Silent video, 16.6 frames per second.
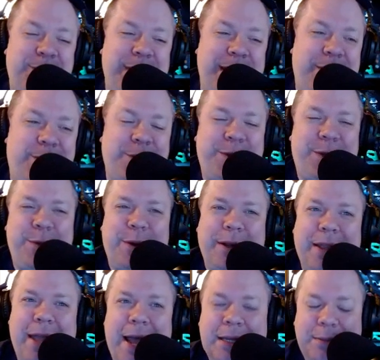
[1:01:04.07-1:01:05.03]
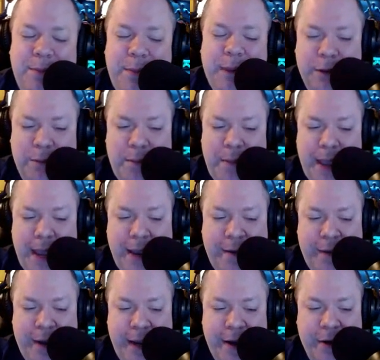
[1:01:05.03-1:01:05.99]
week we'll do our last Miller
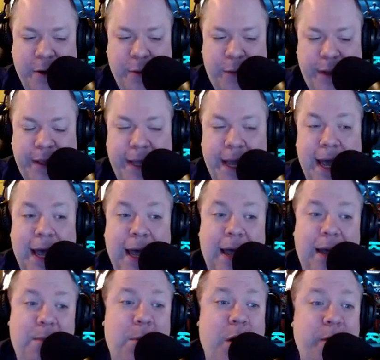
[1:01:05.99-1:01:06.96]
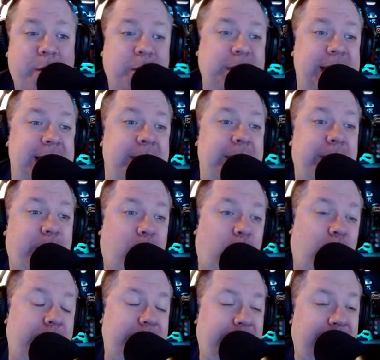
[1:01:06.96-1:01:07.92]
May here with uh, Marvel Team Up
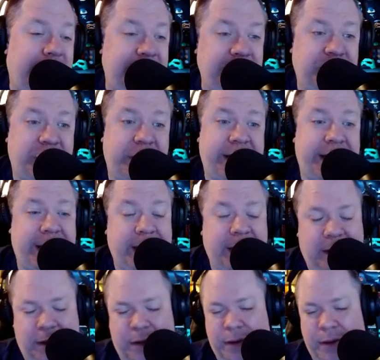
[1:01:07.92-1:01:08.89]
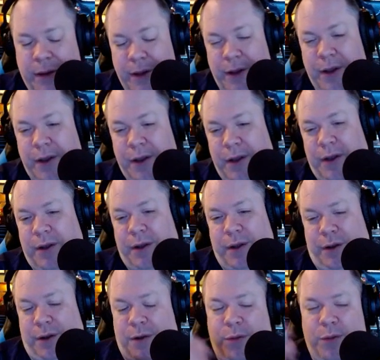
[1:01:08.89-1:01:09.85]
100,
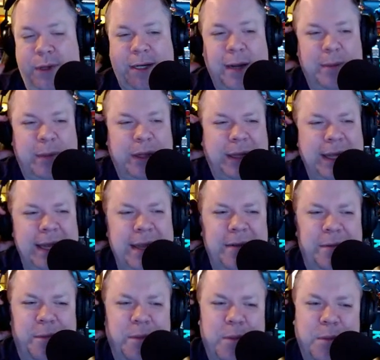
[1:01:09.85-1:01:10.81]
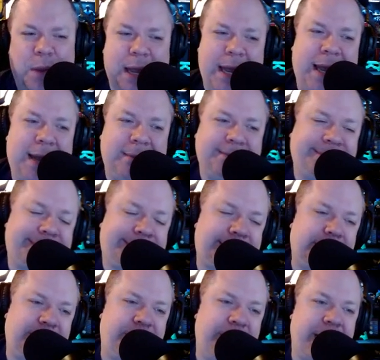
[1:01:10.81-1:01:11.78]
which I believe uh,
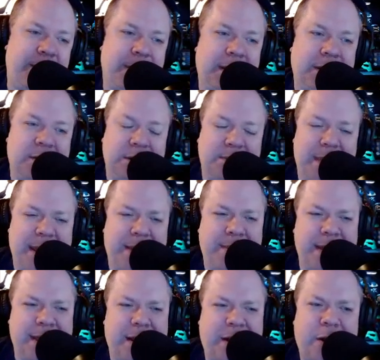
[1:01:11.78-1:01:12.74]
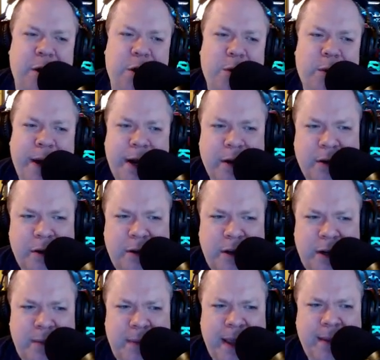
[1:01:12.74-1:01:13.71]
Frank Miller is maybe the co-writer
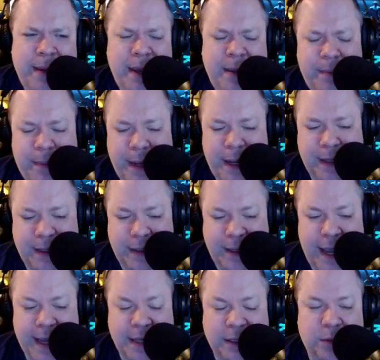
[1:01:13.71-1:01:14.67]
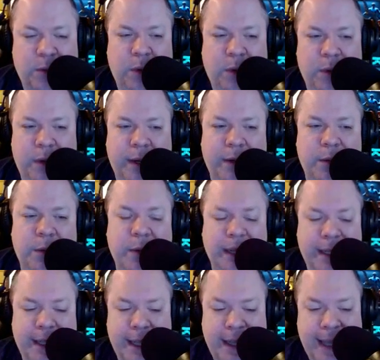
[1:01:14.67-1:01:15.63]
on, maybe. But yes, we'll we'll
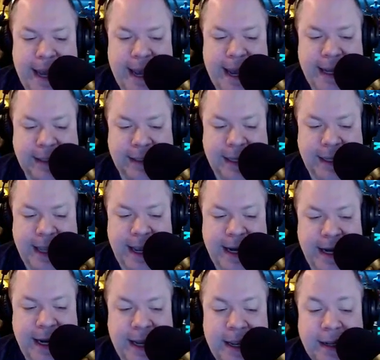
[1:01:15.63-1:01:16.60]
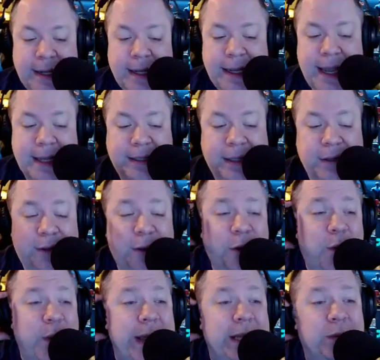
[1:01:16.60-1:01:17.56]
get to that, and then yes, in
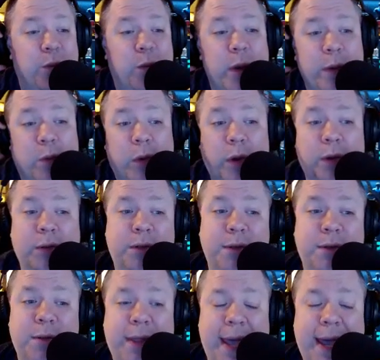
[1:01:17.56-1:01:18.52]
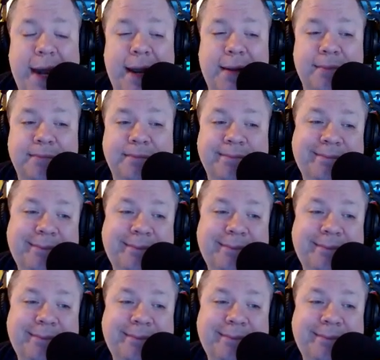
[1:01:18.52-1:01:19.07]
two weeks we will do that um